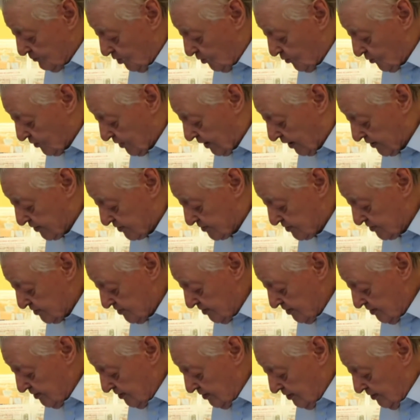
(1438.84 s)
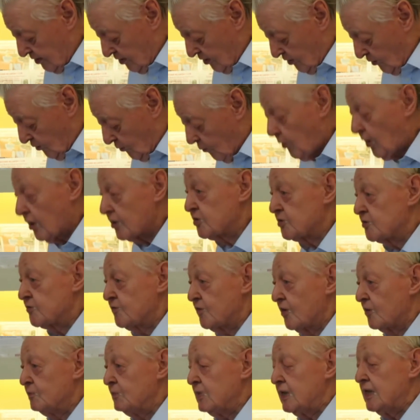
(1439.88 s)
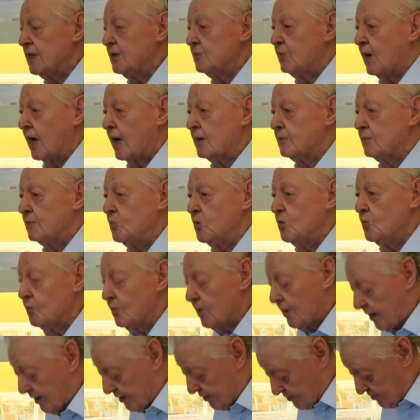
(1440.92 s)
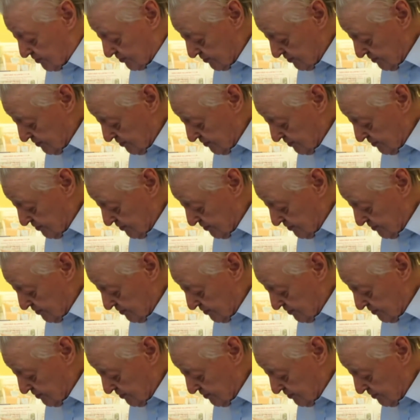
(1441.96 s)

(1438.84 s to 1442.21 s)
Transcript: moonlight. Watch for me by moonlight.